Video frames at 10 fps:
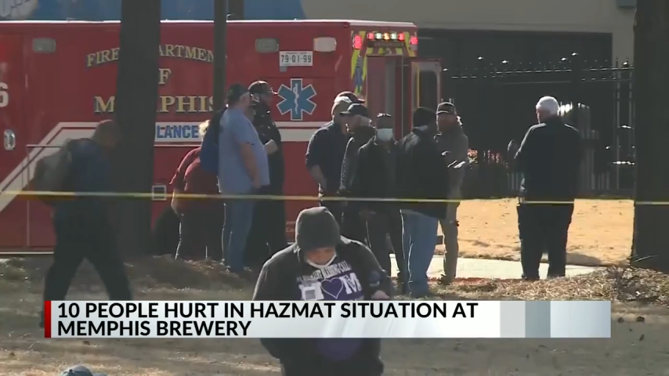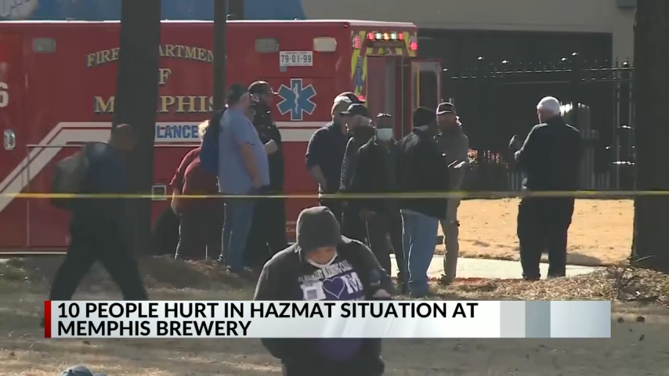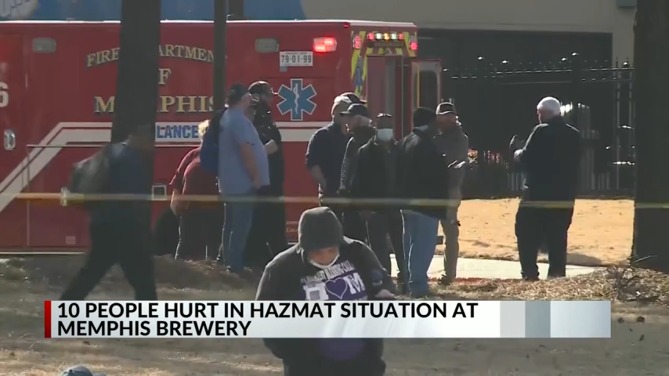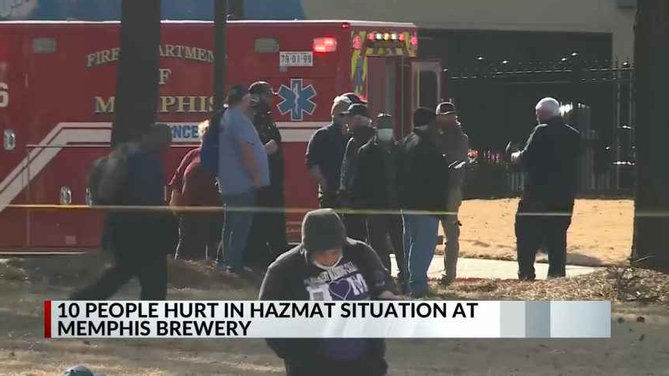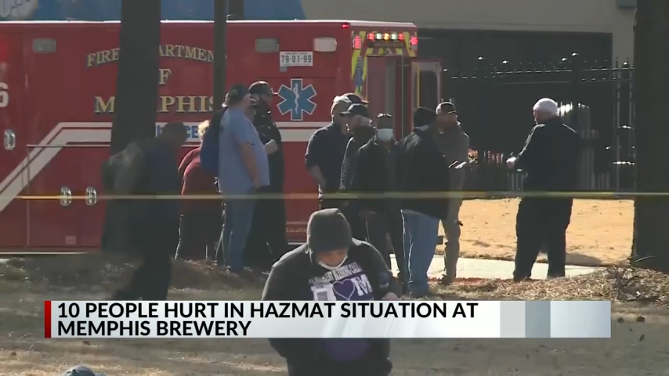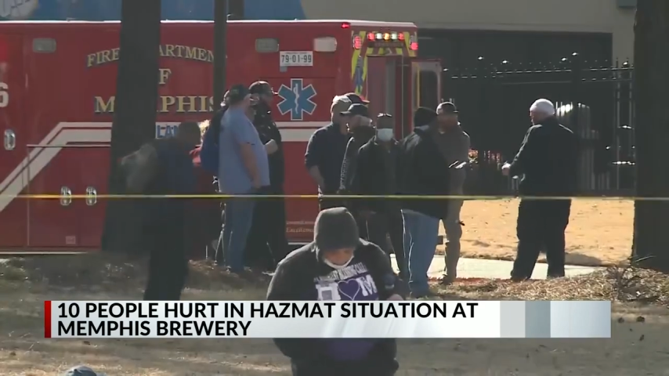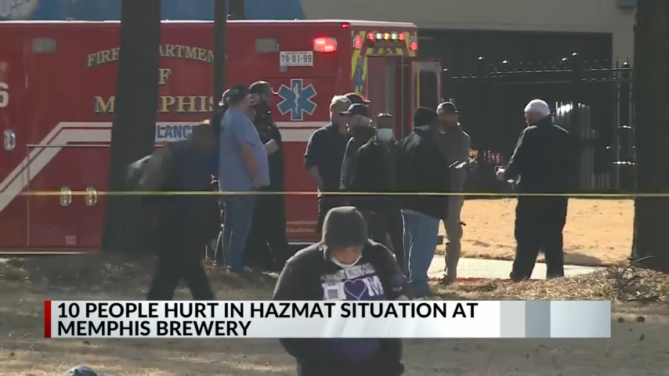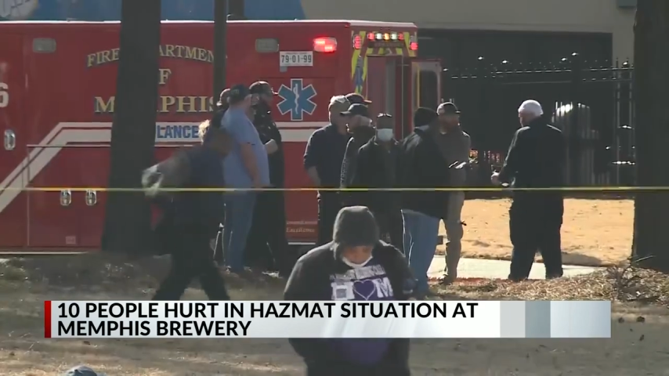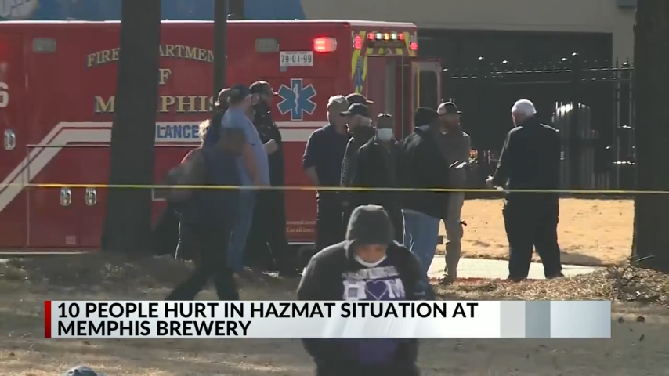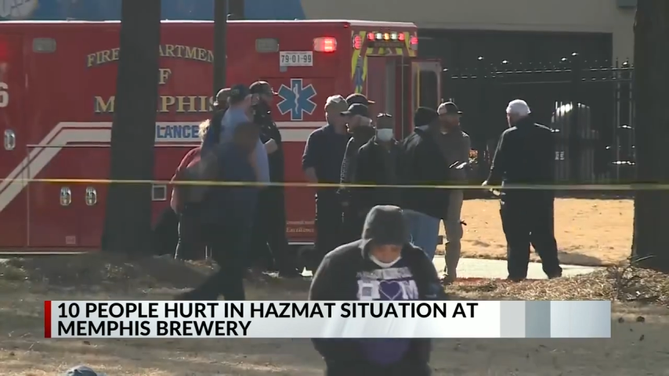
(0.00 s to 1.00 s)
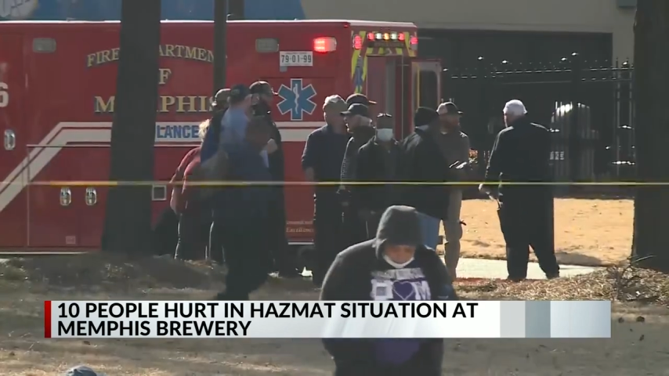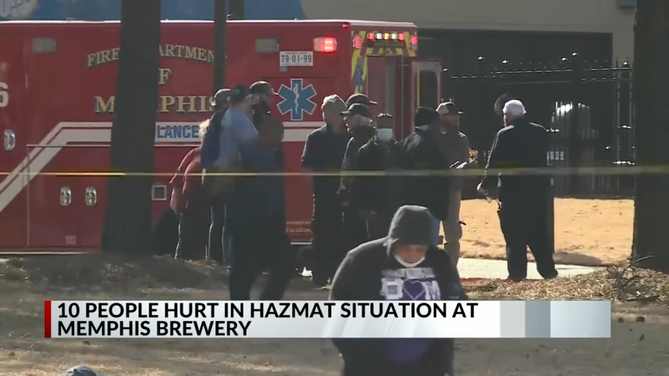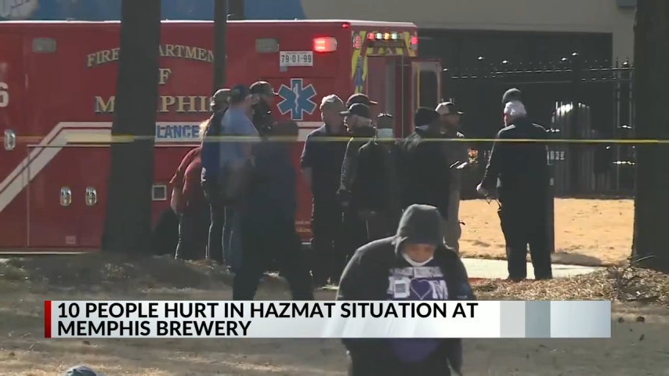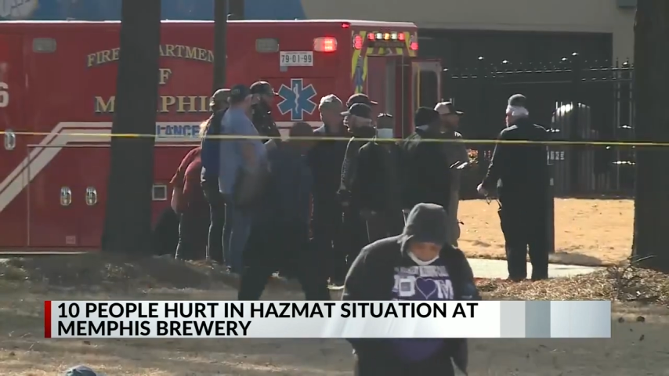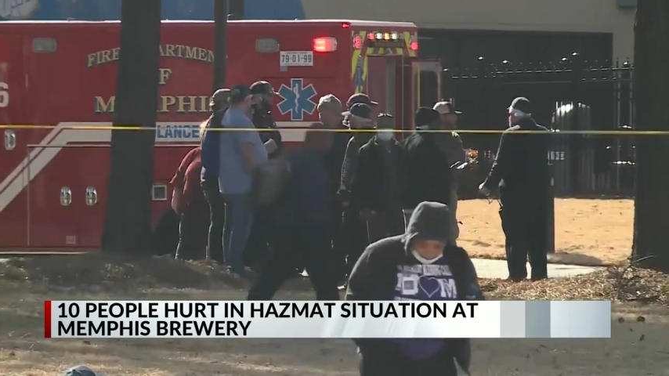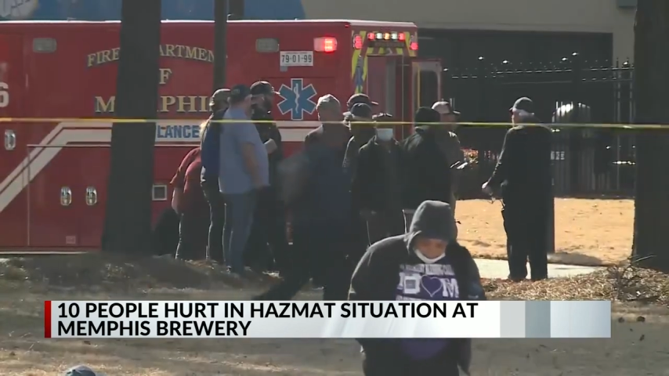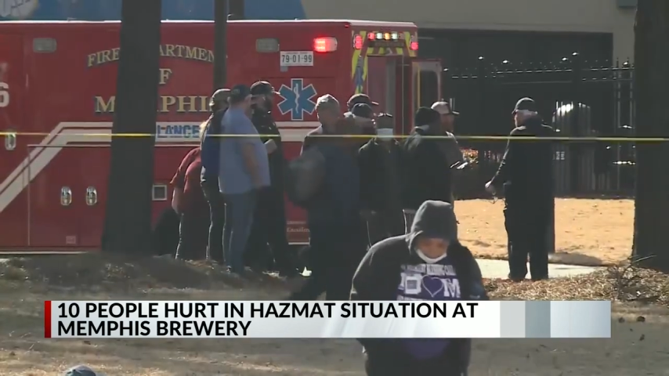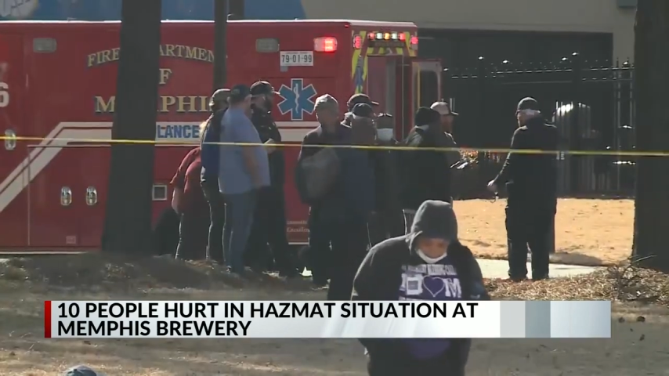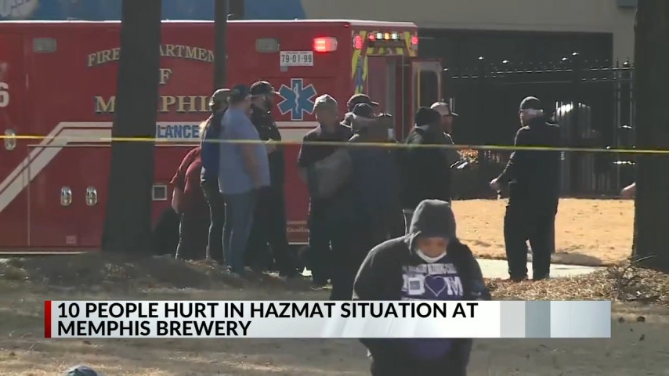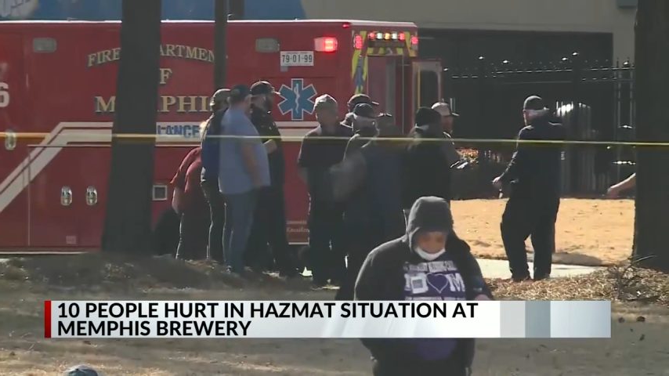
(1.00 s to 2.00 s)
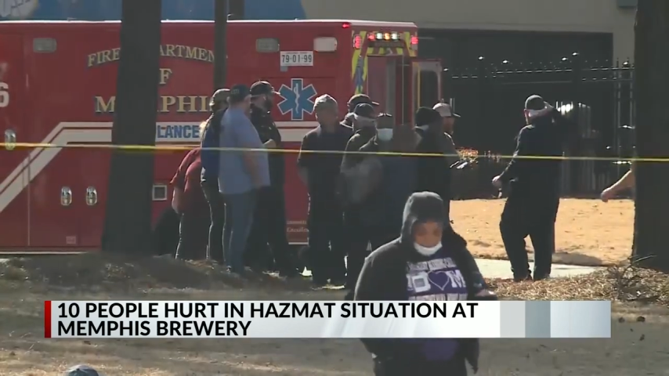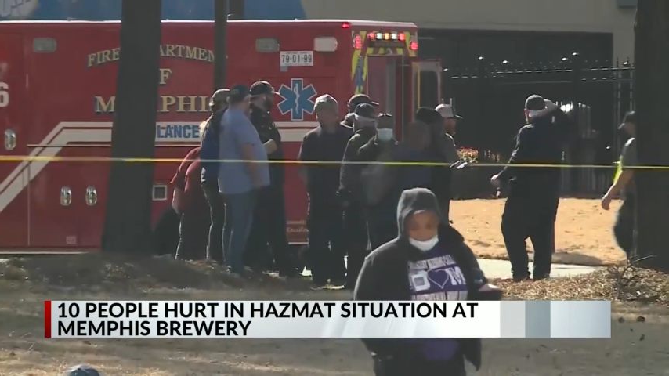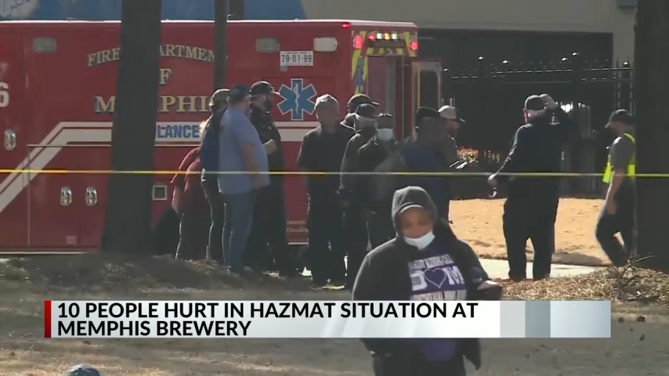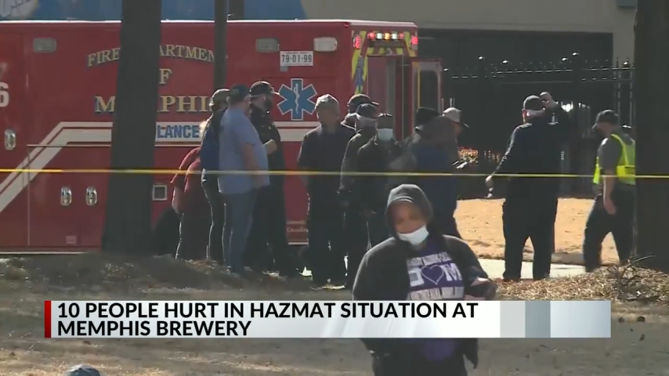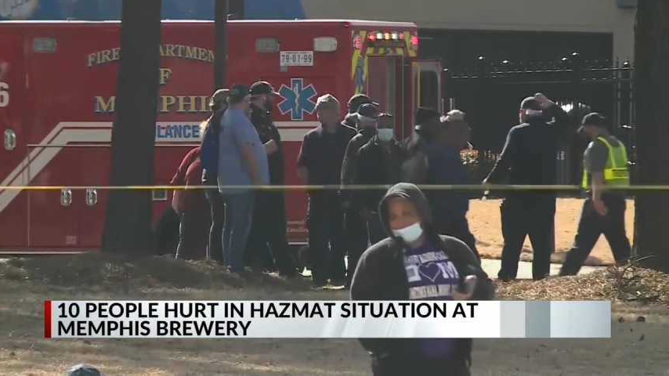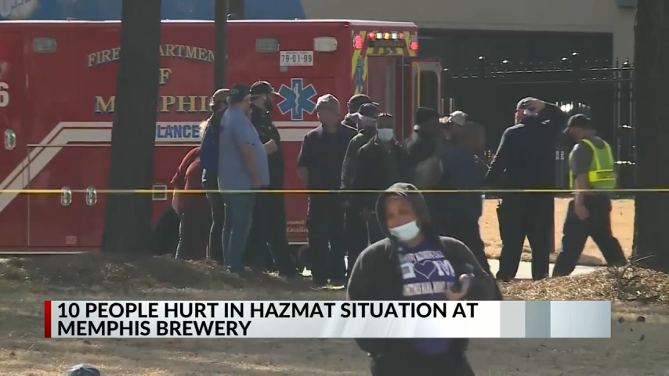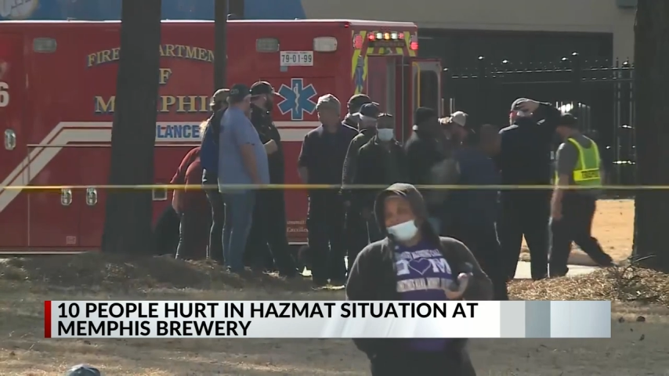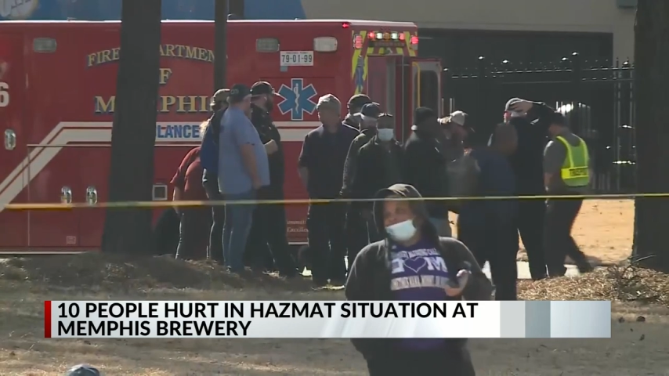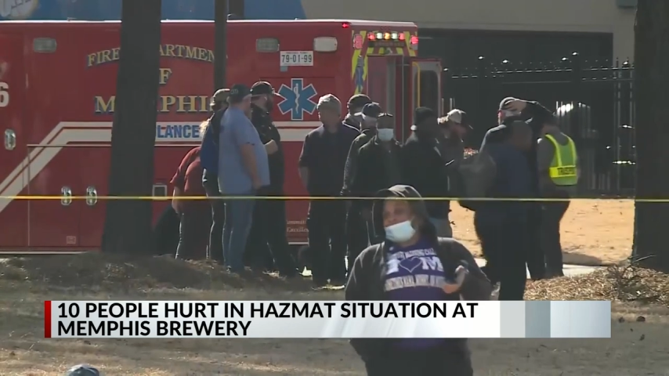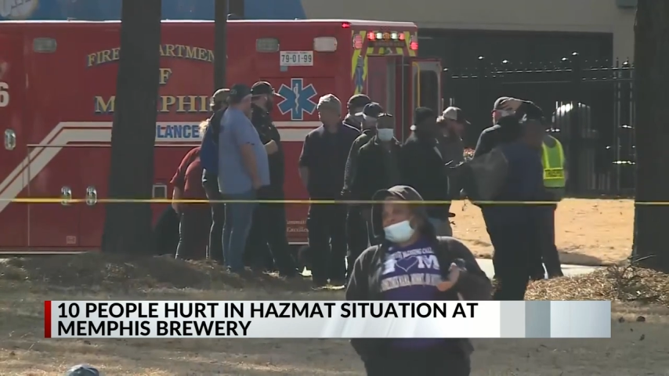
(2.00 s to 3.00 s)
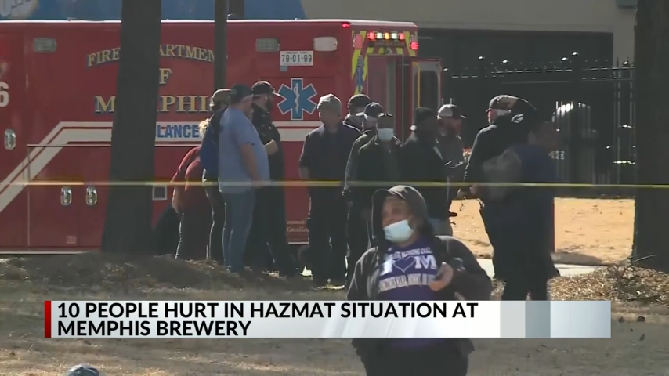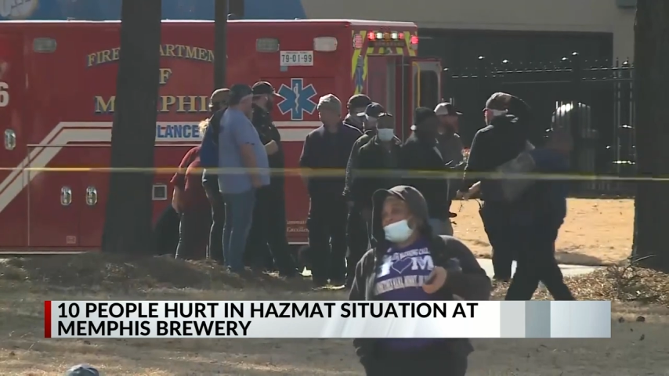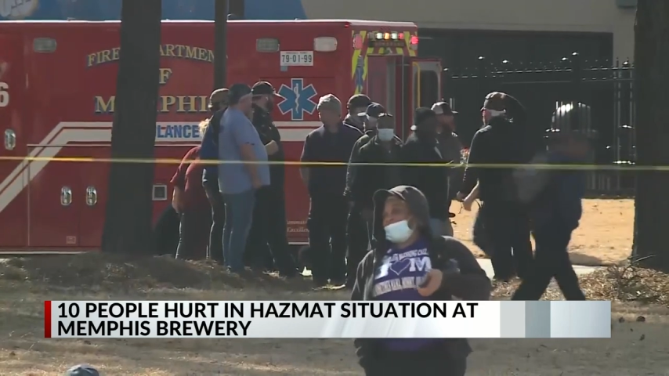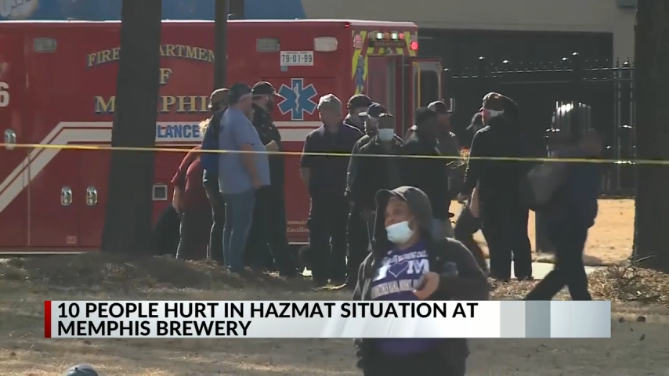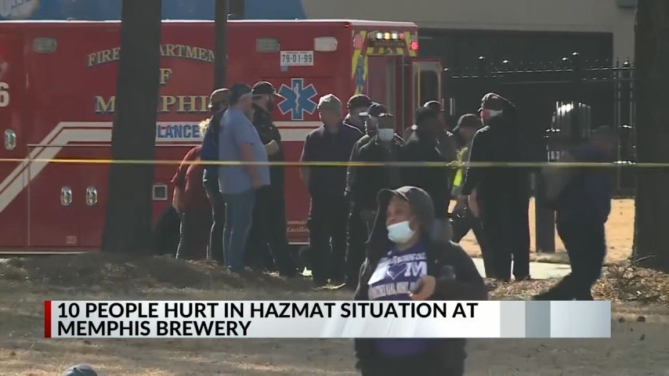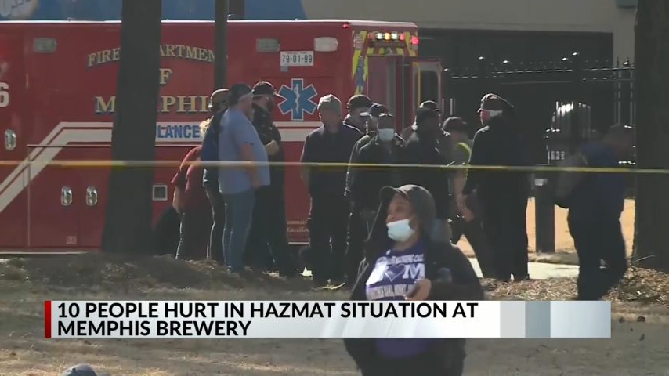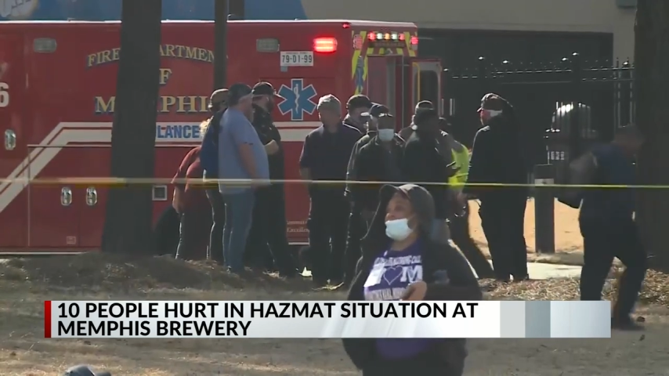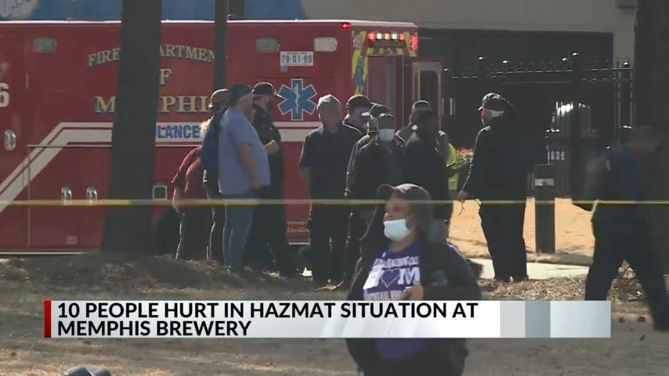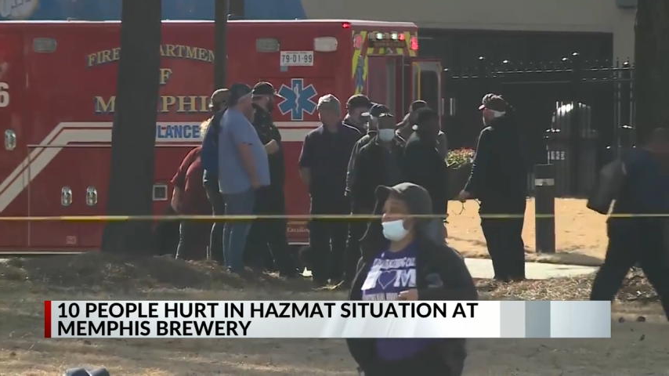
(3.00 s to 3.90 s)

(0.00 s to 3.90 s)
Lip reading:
[unreadable: no face in view]